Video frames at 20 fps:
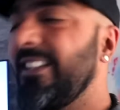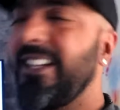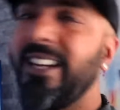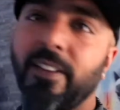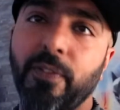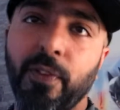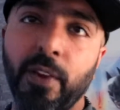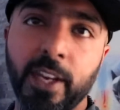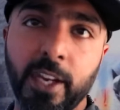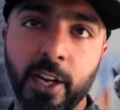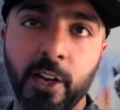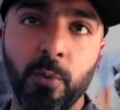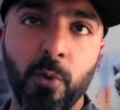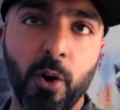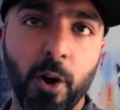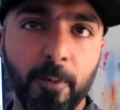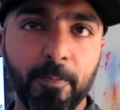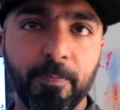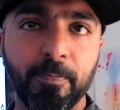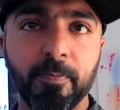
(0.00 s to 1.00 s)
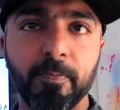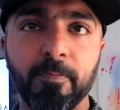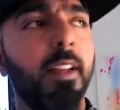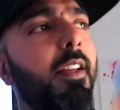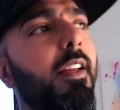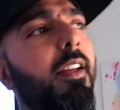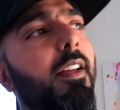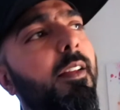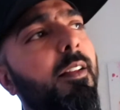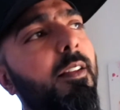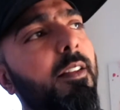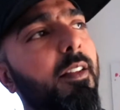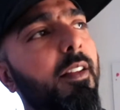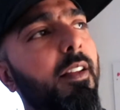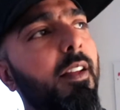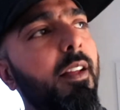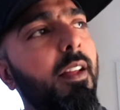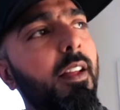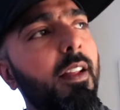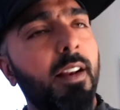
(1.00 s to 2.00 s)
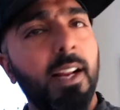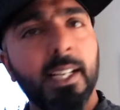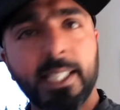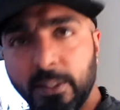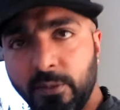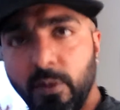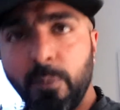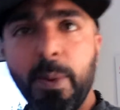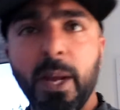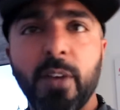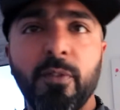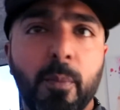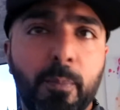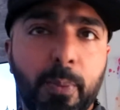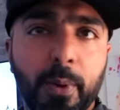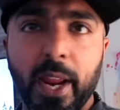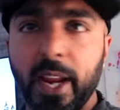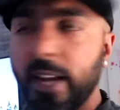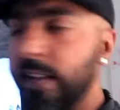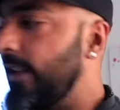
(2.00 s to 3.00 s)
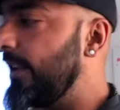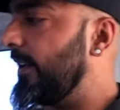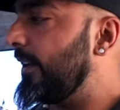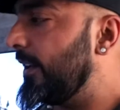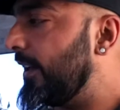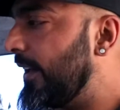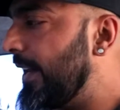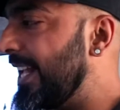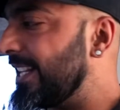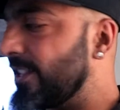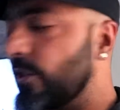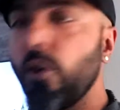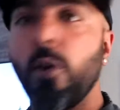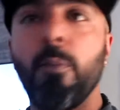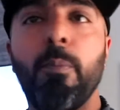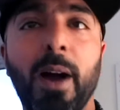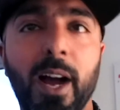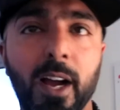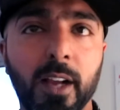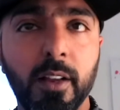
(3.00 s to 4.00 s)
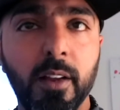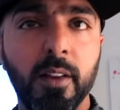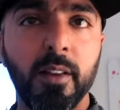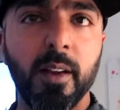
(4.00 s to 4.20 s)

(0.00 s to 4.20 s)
And I think, you know what? Let's have a bit of a break. Let's go back.